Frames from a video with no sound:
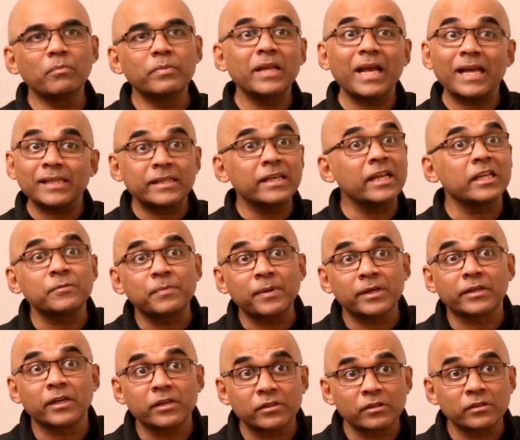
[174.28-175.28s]
Nobody has any
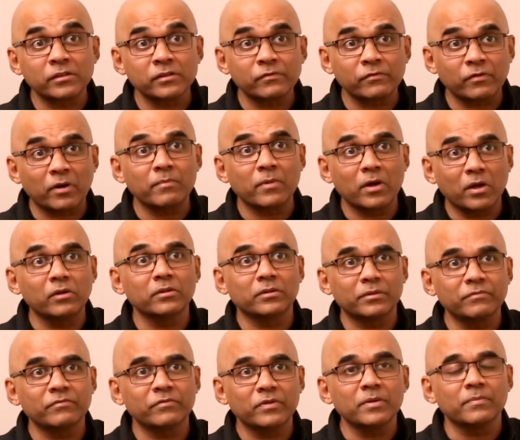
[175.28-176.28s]
expectations from a
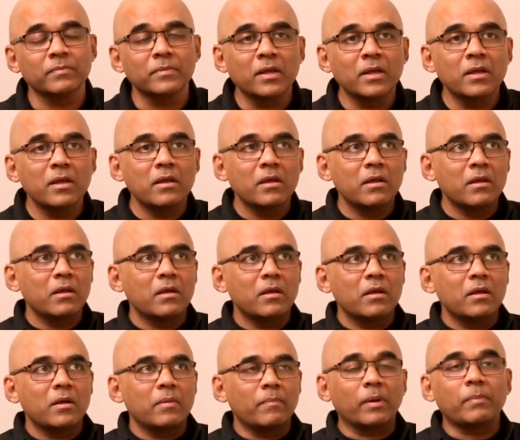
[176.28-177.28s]
Gautham film.
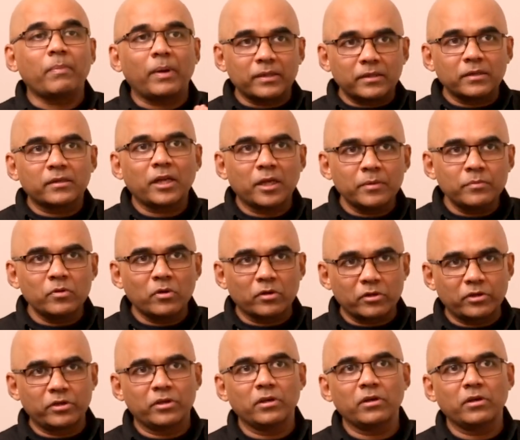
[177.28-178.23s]
But by the time you're